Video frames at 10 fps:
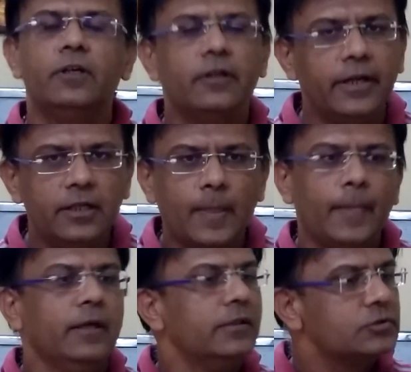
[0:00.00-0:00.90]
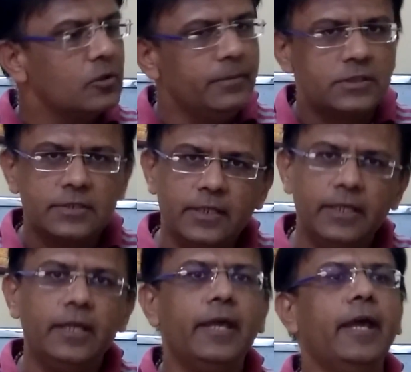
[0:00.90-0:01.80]
Right? So Mr.
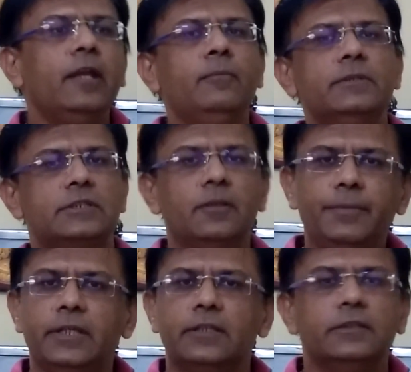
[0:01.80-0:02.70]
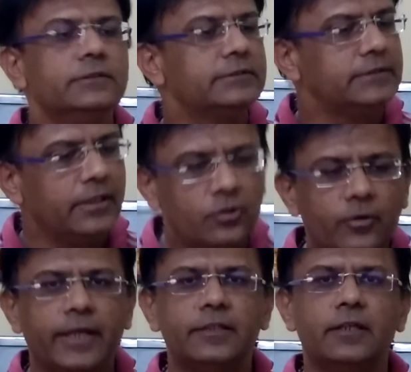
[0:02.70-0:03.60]
A and Mr. B sit
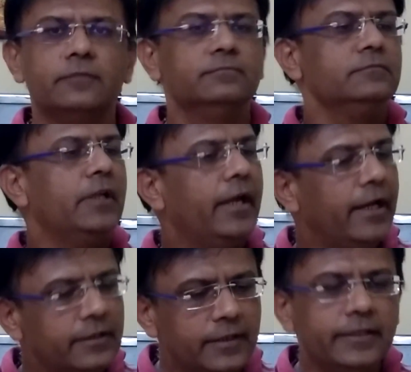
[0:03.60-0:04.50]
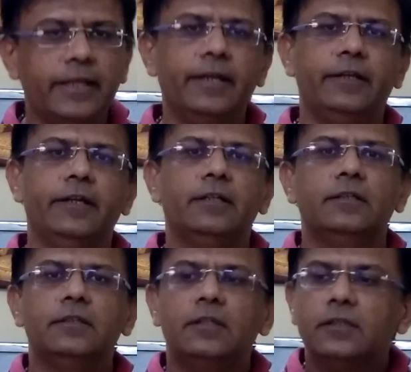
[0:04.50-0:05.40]
together and they narrated
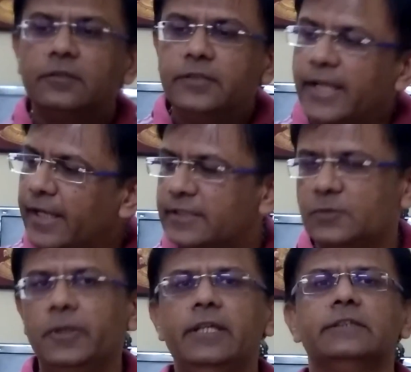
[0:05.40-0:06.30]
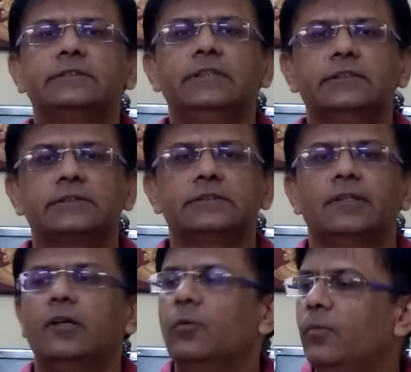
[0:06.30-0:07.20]
their experiences
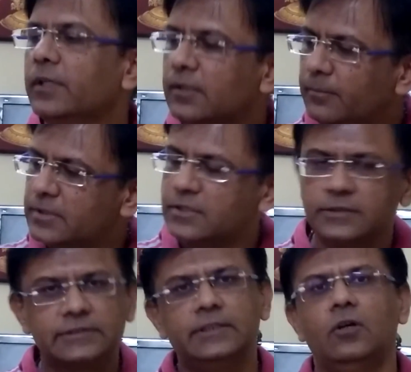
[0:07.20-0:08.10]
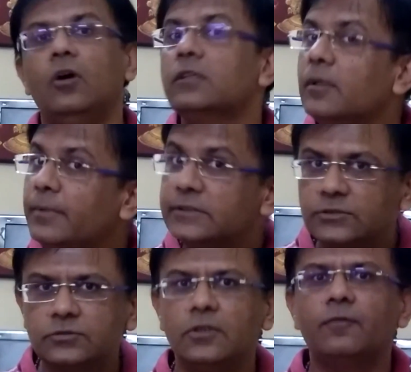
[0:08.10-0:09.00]
with Mr. C, on the
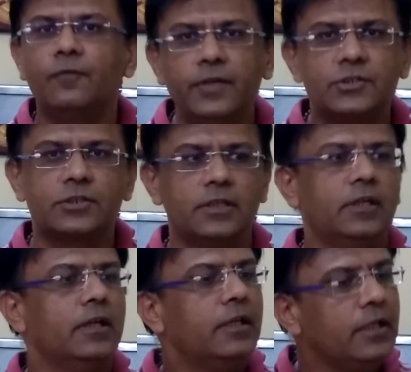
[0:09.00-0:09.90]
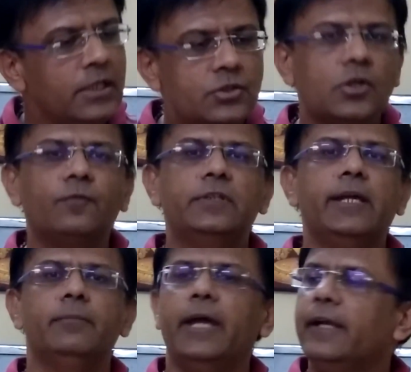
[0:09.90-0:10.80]
basis of which each of
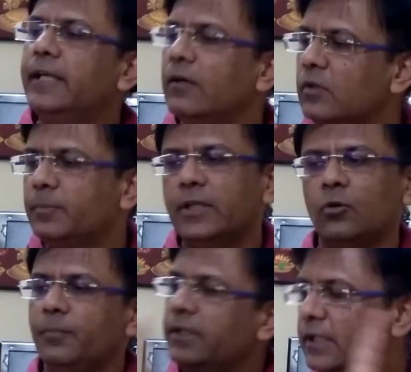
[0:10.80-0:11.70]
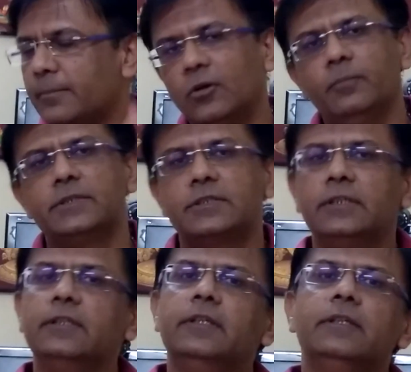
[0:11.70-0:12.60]
them had developed their opinion about
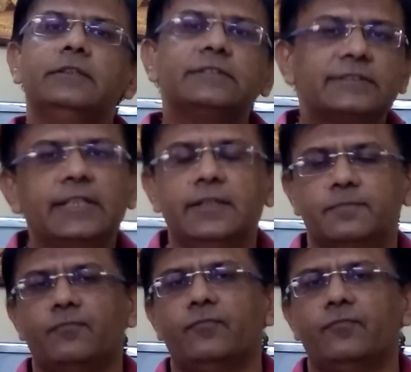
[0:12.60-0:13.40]
Mr. C.